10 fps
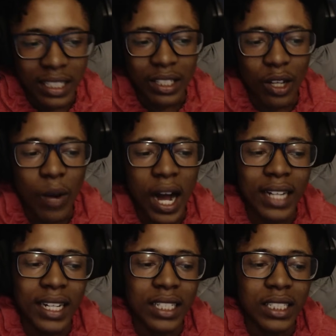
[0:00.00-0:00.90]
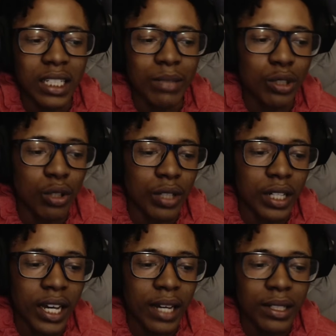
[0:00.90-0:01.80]
Yo, why niggas keep
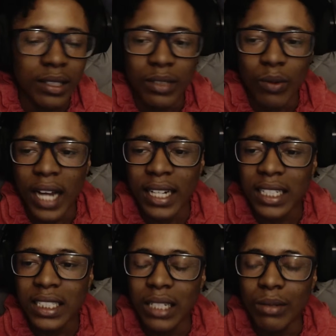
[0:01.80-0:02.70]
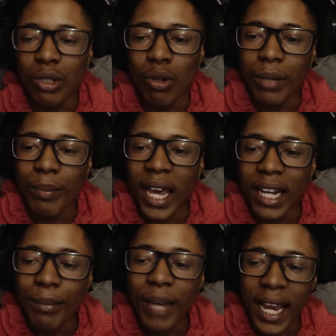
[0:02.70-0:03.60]
joking at it? Why niggas keep joking back
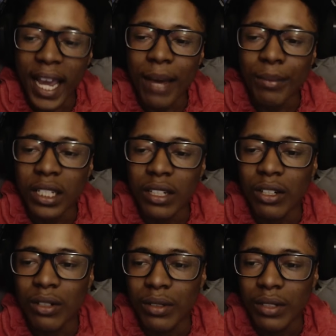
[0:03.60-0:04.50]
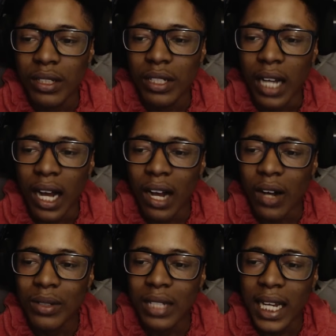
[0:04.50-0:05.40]
to back at me, though? I
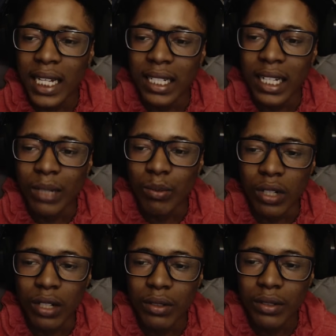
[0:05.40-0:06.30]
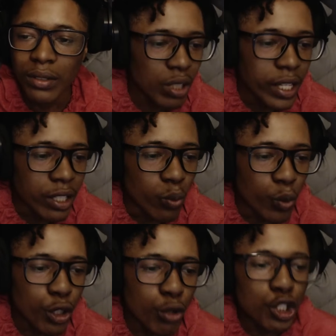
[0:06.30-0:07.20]
don't like that, bro.
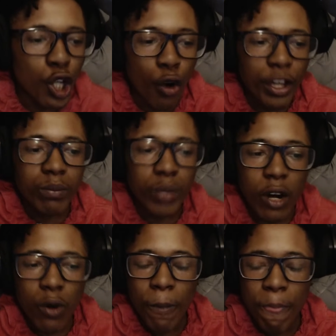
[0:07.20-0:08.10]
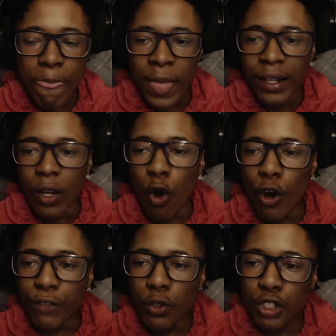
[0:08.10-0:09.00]
When you joking, bro,
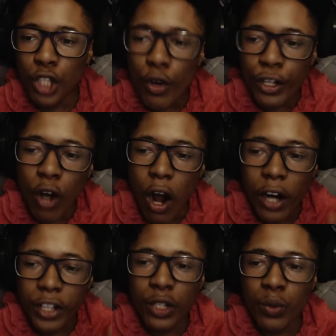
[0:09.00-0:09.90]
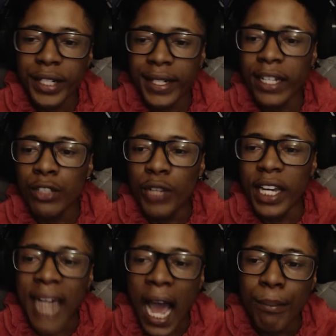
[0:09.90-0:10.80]
or if you joking or arguing with a nigga, you
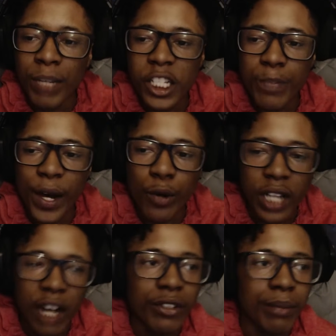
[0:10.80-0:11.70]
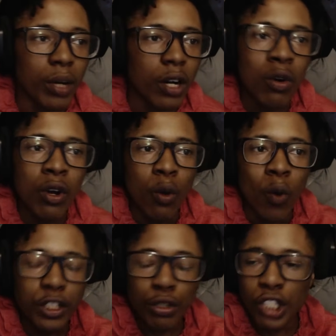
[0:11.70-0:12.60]
cannot misspell nothing, bro.
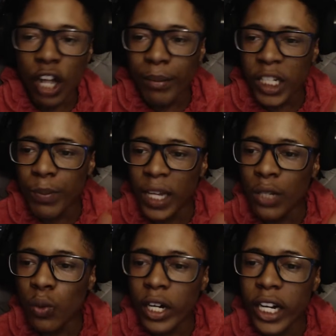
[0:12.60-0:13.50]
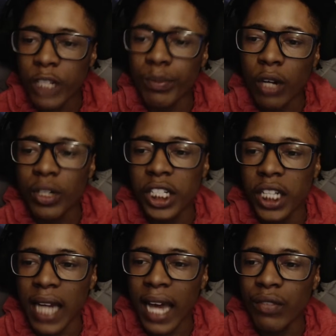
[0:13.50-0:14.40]
Once you start misspelling words, bro, the
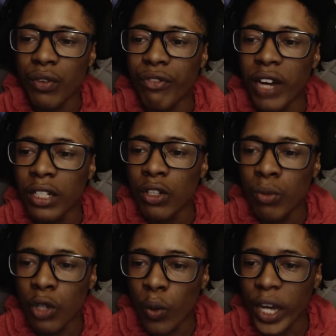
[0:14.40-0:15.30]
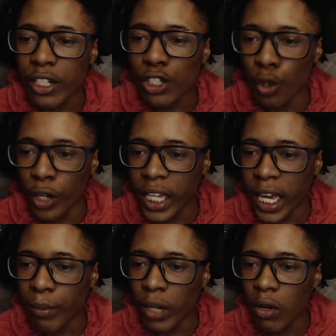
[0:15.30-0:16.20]
shit not even funny no more. Where the story
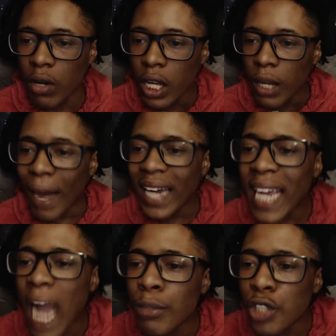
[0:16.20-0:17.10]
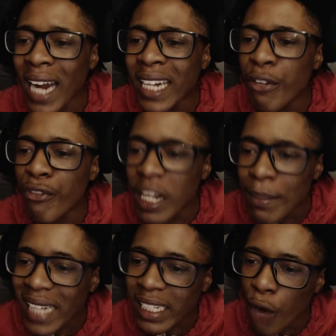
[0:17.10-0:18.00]
at, bro? My nigga, I'm trying to defend
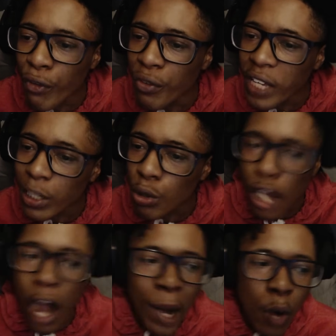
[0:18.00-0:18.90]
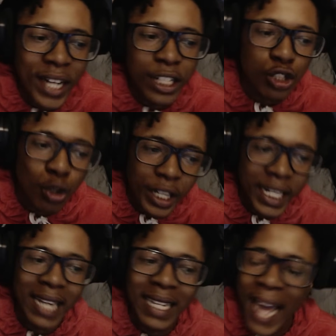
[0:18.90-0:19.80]
myself over here. You talking about where the story
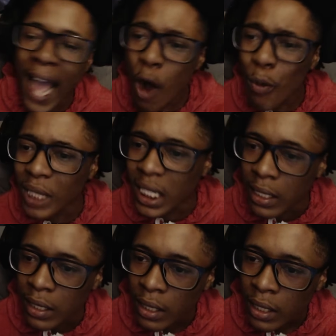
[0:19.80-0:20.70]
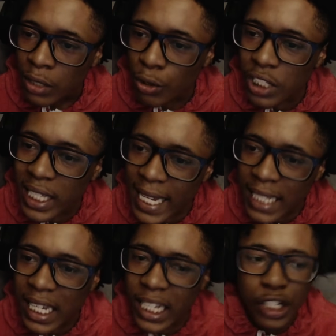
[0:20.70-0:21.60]
at? Nigga, help me. You see
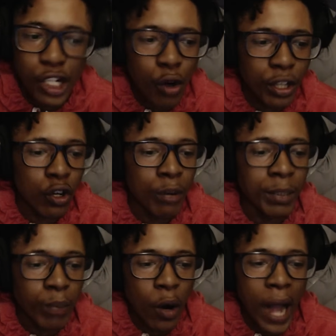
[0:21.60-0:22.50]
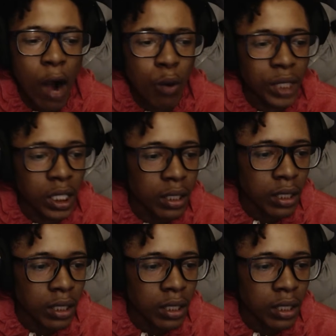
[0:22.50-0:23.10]
these niggas joking on me, bro. Help me.